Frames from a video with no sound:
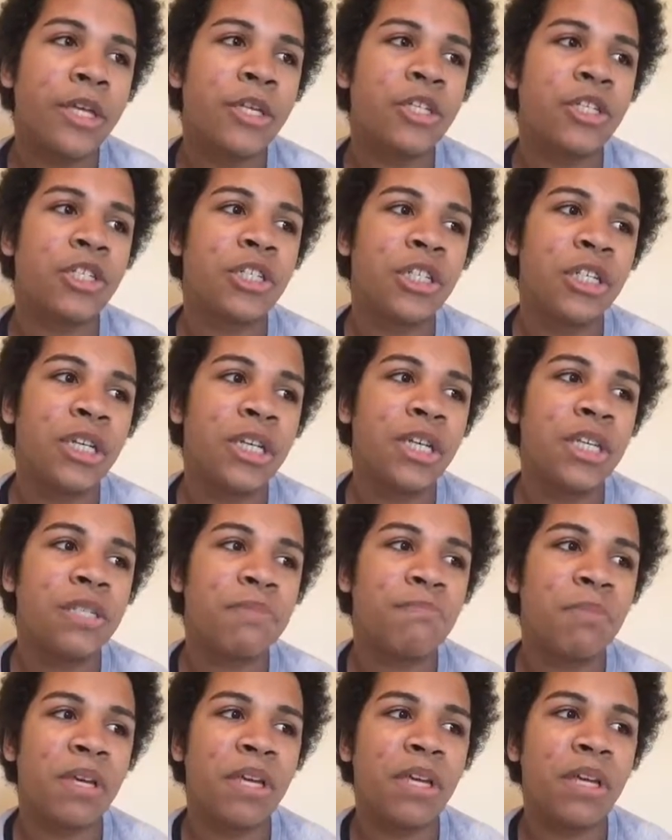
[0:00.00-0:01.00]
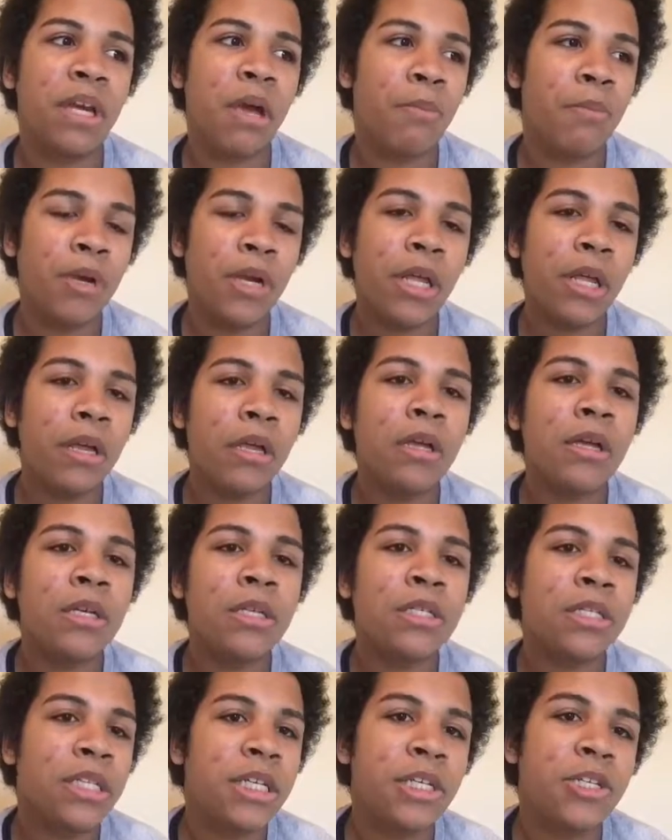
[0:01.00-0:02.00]
she has been a pretty
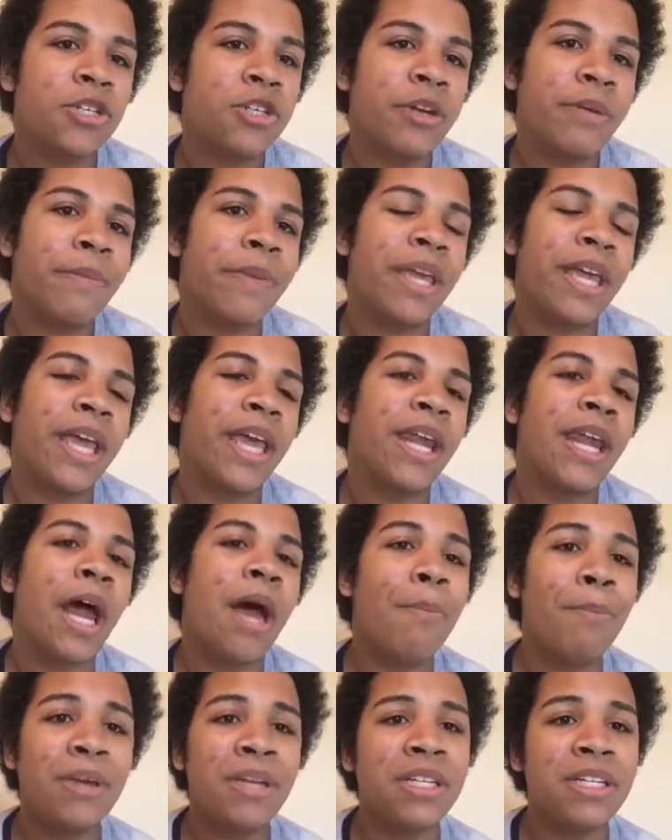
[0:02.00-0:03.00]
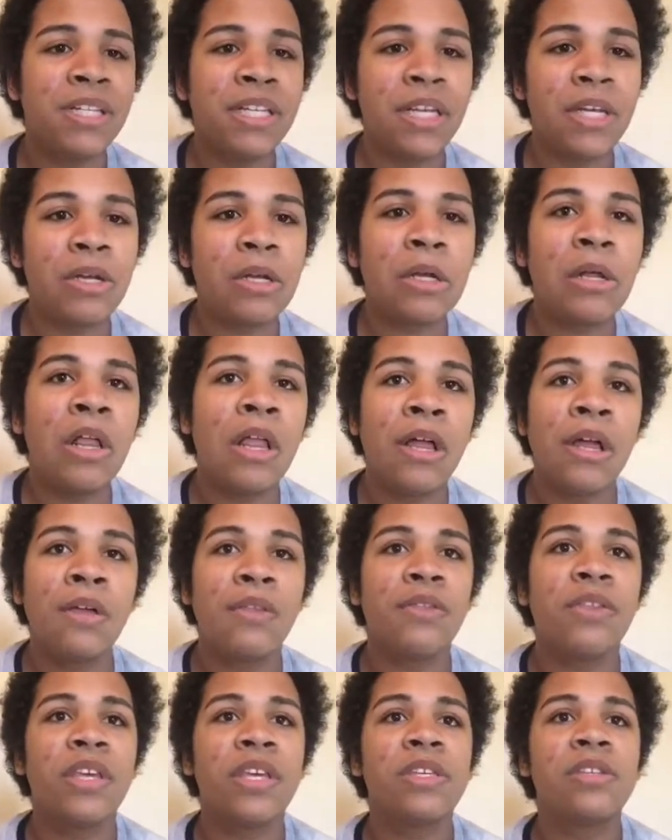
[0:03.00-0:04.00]
good teacher to me, and up until
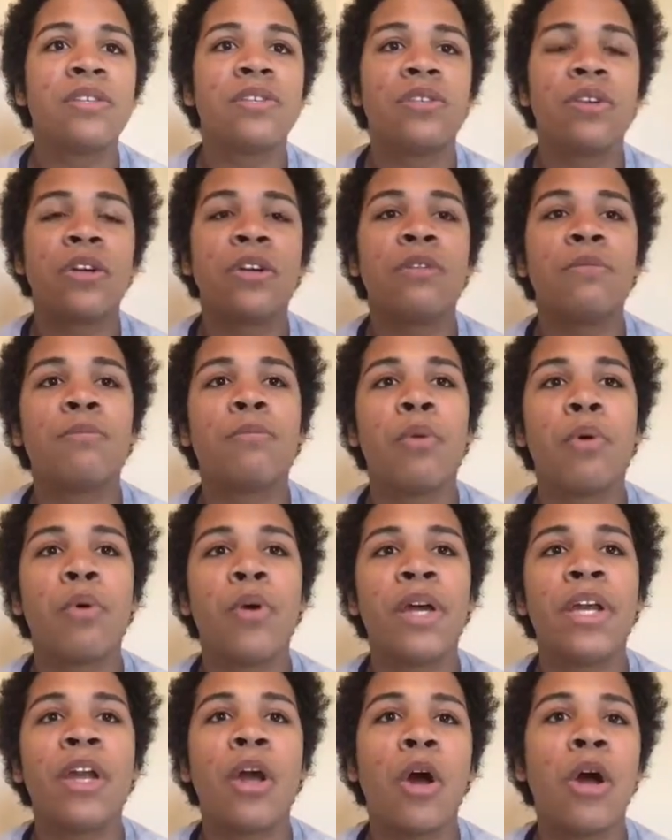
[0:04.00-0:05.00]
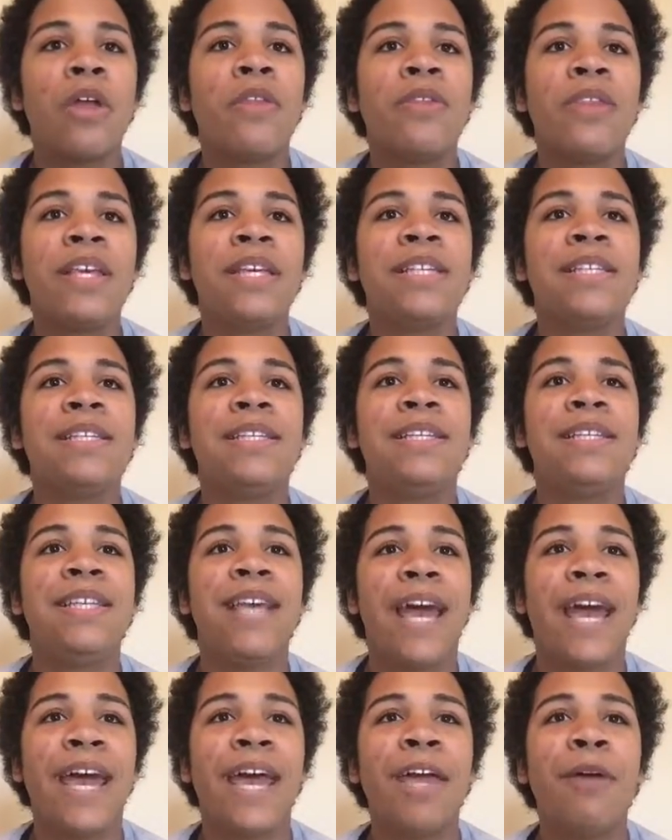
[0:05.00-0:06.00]
this certain point on this
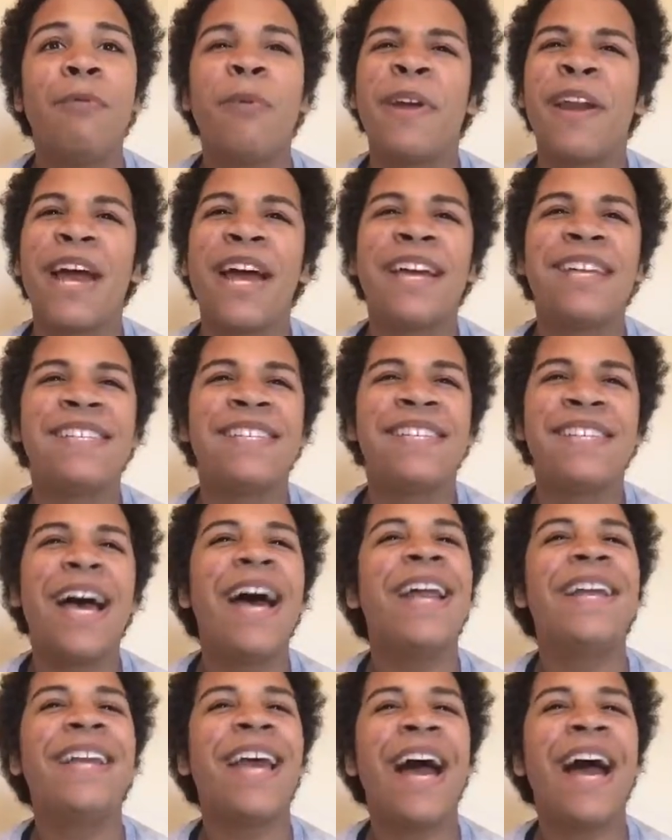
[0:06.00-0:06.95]
day when I sat